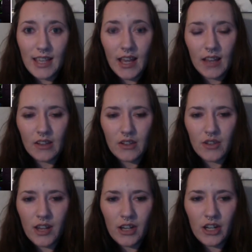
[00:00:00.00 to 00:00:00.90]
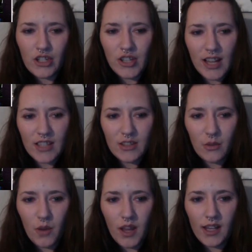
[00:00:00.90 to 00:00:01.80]
Aika shredded her chance to
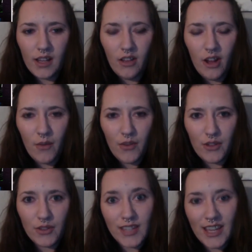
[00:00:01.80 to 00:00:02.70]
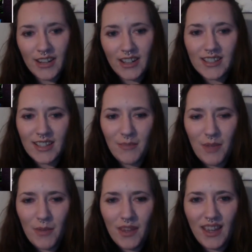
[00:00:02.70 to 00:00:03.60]
win along with those letters in
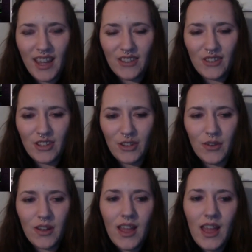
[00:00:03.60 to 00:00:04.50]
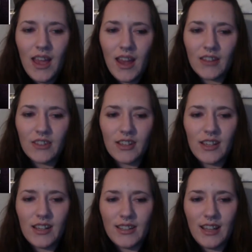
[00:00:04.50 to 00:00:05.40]
BBCan5 and is looking
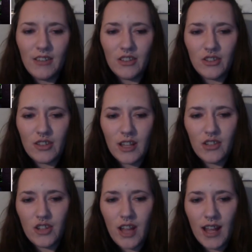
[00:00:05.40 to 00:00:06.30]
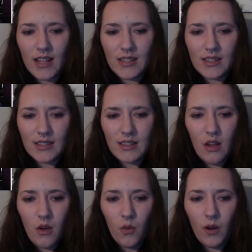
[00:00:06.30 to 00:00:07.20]
to take this second chance
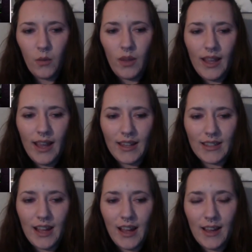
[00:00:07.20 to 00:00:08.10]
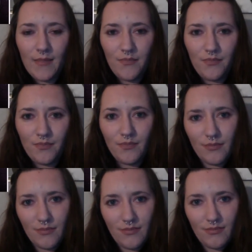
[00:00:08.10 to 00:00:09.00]
1 week at a time.
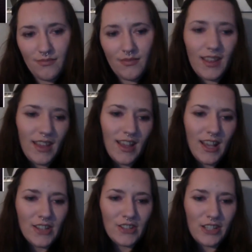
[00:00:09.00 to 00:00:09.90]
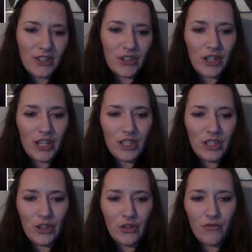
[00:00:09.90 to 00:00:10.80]
She's
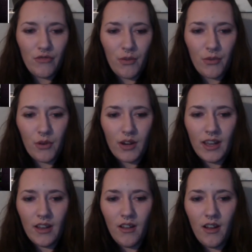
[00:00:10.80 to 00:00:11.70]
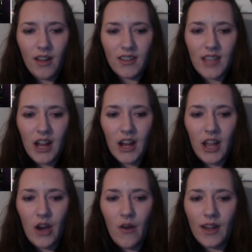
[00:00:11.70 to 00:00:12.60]
32, from Thornhill,
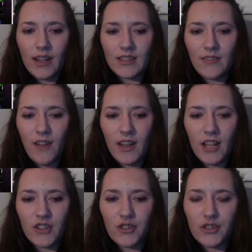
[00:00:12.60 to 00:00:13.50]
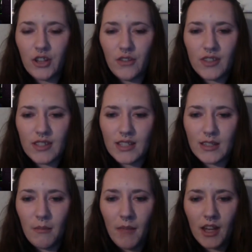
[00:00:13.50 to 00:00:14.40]
Ontario, and is a financial services
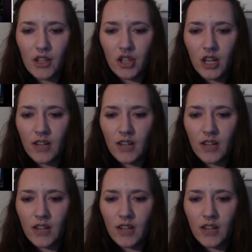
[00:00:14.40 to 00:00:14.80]
manager.